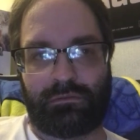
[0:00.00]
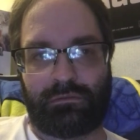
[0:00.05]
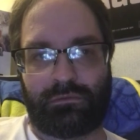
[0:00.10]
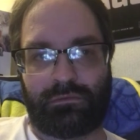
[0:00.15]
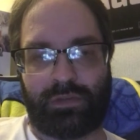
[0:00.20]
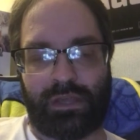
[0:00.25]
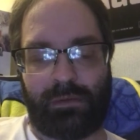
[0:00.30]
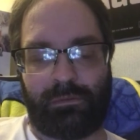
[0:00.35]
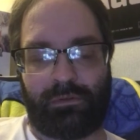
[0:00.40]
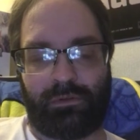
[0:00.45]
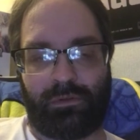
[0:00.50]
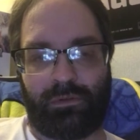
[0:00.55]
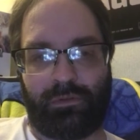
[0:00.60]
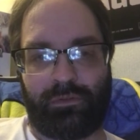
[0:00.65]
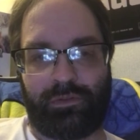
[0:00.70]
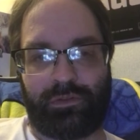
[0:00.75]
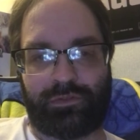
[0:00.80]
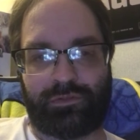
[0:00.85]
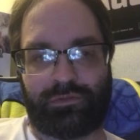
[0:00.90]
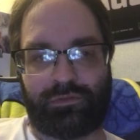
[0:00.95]
grab a hold
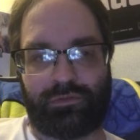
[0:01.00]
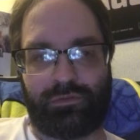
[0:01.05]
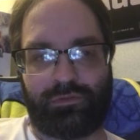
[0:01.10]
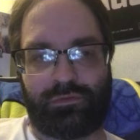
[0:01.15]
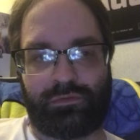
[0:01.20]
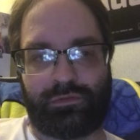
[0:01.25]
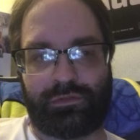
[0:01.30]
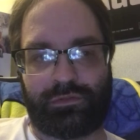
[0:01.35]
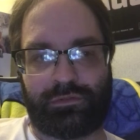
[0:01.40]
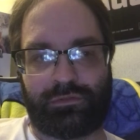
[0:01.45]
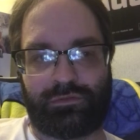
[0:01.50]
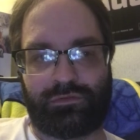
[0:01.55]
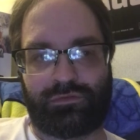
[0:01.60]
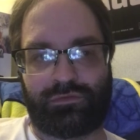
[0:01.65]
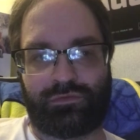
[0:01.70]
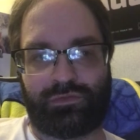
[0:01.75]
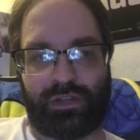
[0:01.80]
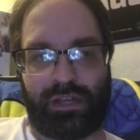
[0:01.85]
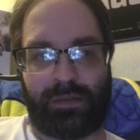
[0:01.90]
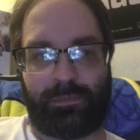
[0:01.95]
of the screws,
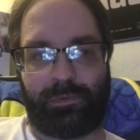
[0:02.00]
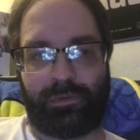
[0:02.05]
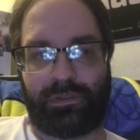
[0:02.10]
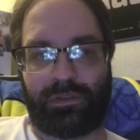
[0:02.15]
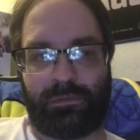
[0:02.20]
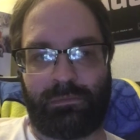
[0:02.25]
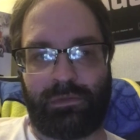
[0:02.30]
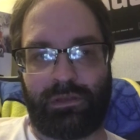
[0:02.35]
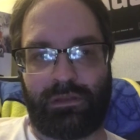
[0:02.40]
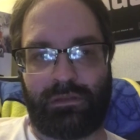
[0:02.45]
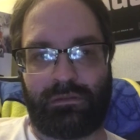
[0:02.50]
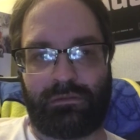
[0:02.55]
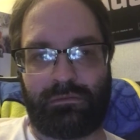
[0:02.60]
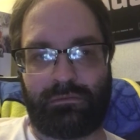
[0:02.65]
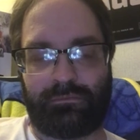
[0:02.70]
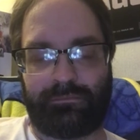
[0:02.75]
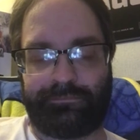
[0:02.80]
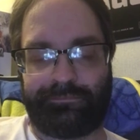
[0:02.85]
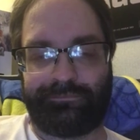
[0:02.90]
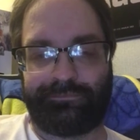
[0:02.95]
try to put them in,
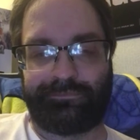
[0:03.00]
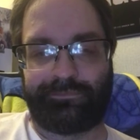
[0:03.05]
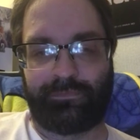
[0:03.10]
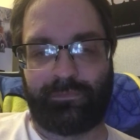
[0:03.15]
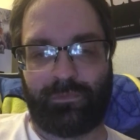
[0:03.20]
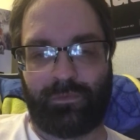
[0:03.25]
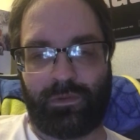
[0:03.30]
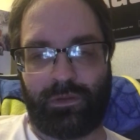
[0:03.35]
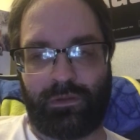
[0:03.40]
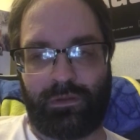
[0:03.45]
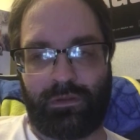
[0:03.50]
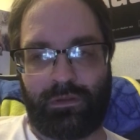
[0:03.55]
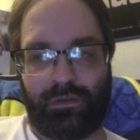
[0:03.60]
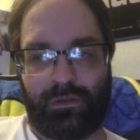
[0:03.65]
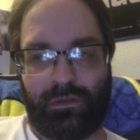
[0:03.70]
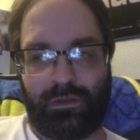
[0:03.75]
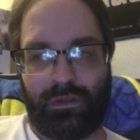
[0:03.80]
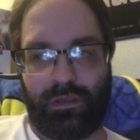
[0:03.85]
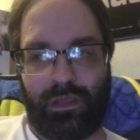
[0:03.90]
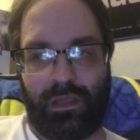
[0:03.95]

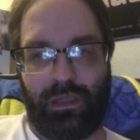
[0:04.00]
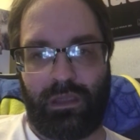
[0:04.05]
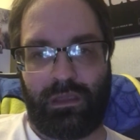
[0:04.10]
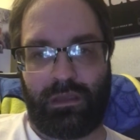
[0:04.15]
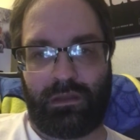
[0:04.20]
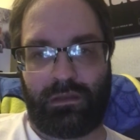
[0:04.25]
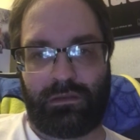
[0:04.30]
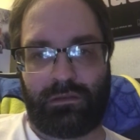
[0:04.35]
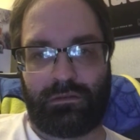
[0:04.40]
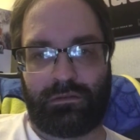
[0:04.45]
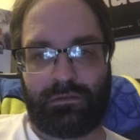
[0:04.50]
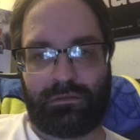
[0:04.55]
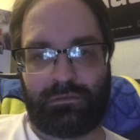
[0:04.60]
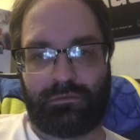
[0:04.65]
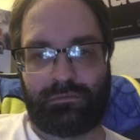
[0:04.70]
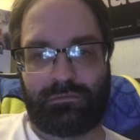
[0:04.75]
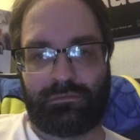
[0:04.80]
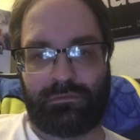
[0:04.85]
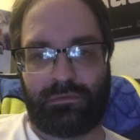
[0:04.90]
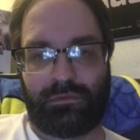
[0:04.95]
and
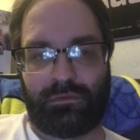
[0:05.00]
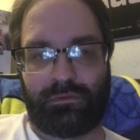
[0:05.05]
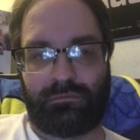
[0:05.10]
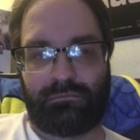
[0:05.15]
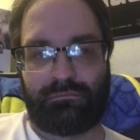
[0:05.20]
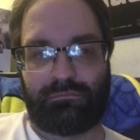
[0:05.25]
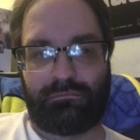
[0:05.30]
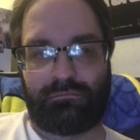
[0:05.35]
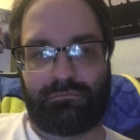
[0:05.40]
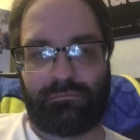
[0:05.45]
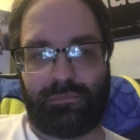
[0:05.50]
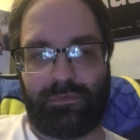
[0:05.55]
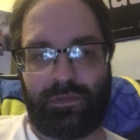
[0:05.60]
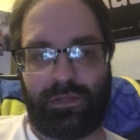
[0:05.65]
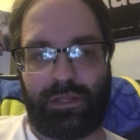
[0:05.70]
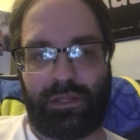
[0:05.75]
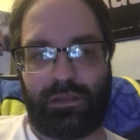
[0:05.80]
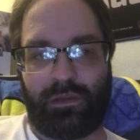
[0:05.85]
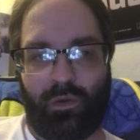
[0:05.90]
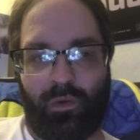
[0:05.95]

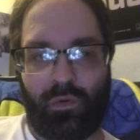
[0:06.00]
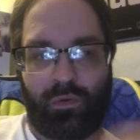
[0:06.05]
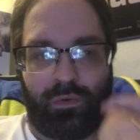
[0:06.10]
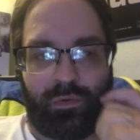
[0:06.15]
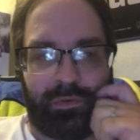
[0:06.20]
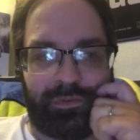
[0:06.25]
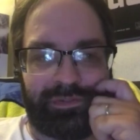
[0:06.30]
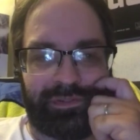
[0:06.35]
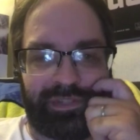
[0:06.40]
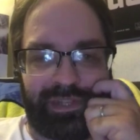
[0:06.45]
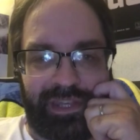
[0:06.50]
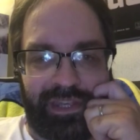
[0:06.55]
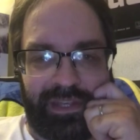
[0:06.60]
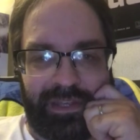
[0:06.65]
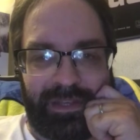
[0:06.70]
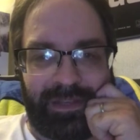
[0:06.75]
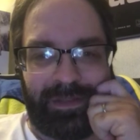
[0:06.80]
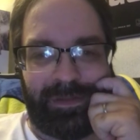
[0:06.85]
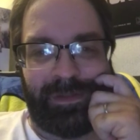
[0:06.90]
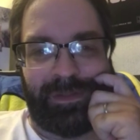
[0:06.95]
the holes that
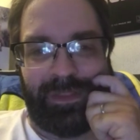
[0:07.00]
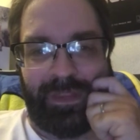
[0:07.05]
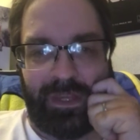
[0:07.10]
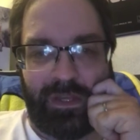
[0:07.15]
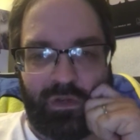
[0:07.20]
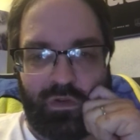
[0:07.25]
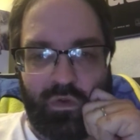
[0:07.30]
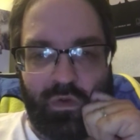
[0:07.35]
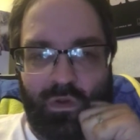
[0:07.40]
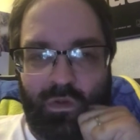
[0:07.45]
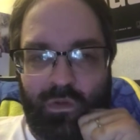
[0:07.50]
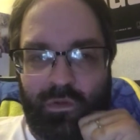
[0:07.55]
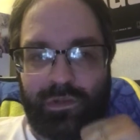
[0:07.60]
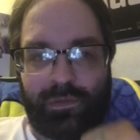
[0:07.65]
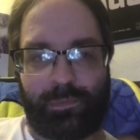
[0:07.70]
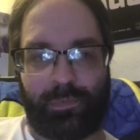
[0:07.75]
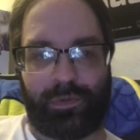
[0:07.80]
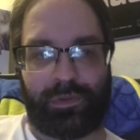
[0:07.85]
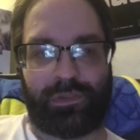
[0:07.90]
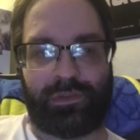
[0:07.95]
they drilled to
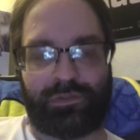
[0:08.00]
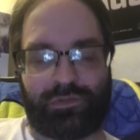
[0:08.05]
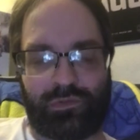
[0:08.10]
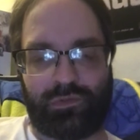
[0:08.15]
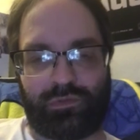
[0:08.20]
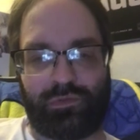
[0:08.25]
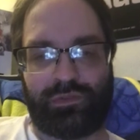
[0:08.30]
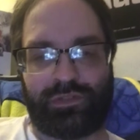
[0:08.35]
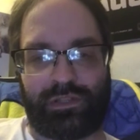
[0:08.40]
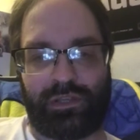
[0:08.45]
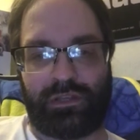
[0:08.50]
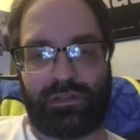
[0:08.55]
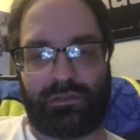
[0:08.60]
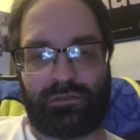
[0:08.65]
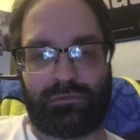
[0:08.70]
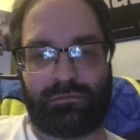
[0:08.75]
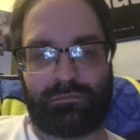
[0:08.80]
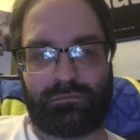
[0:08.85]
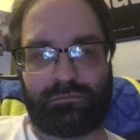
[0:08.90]
put the screws in,